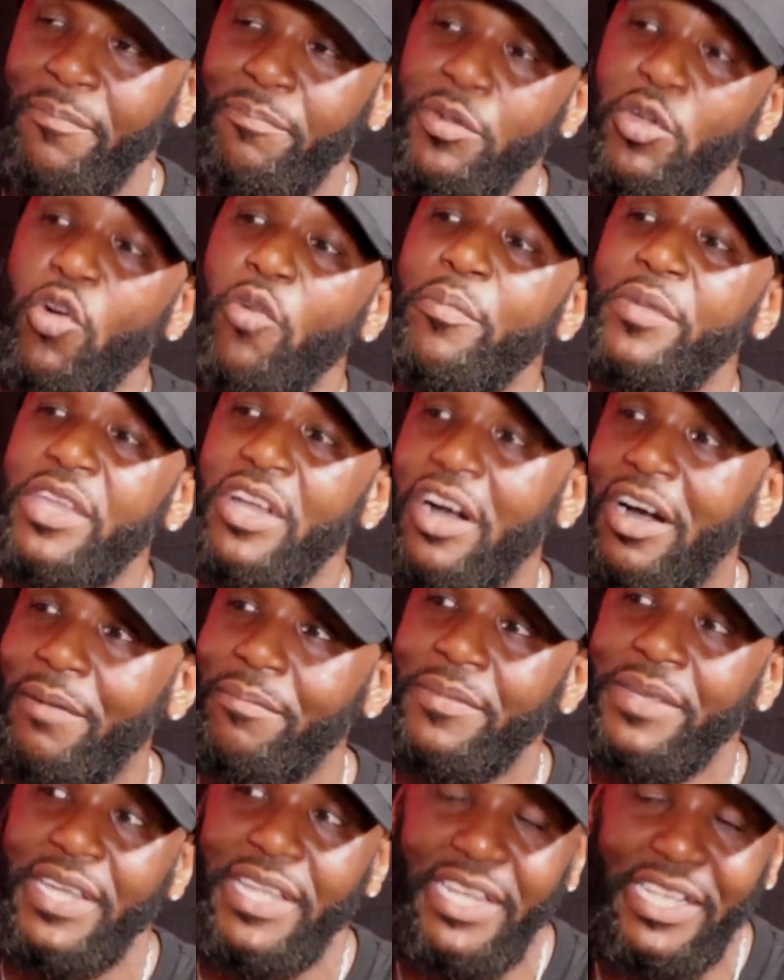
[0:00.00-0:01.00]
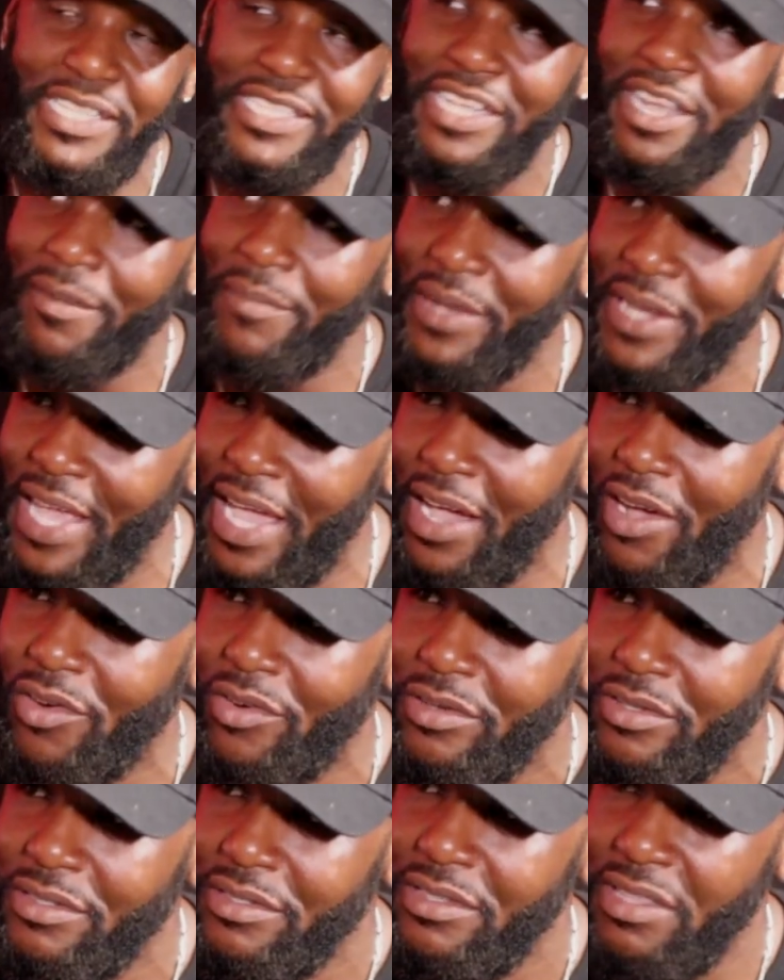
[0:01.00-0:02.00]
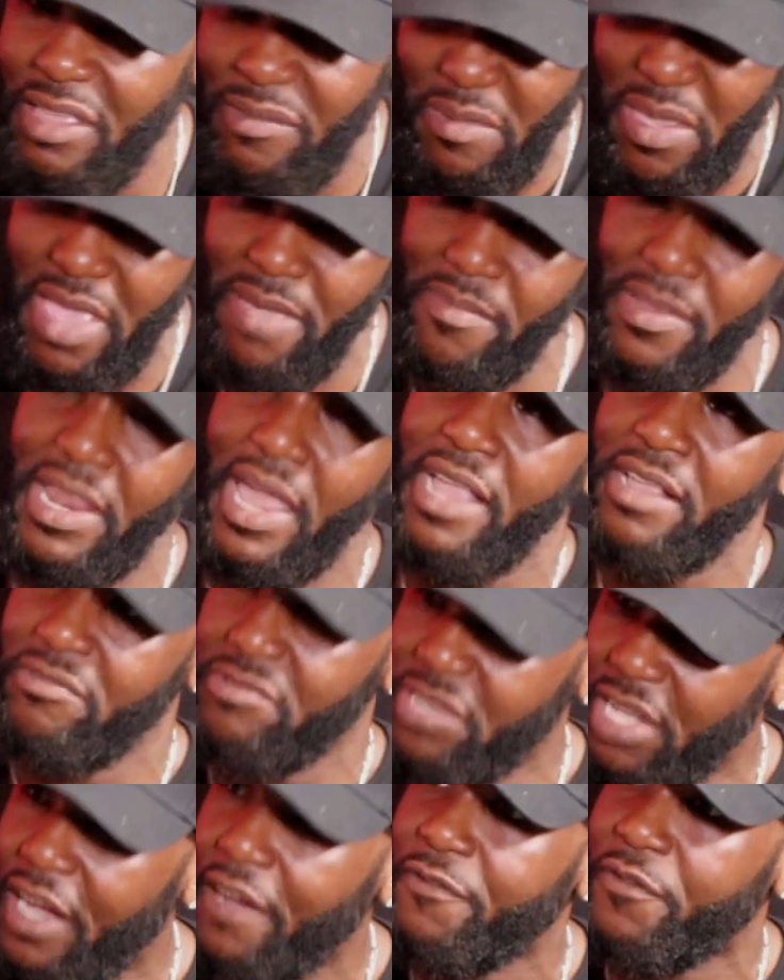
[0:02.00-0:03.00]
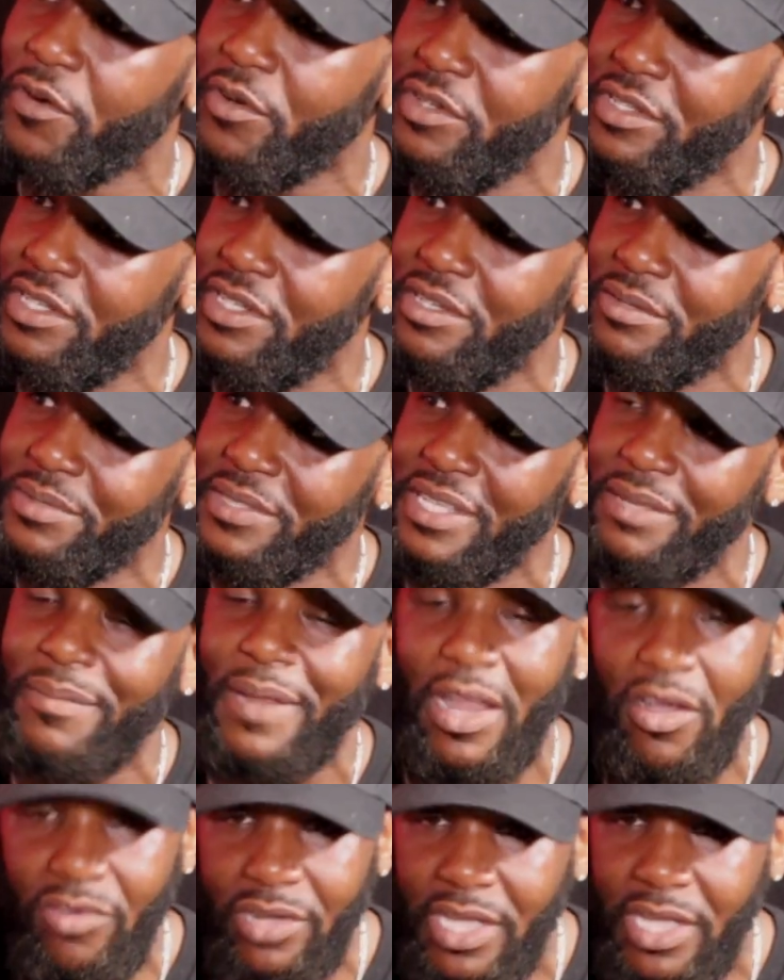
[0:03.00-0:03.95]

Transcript: It built me up. It didn't tear me down. It made me like tougher. You know what I'm saying?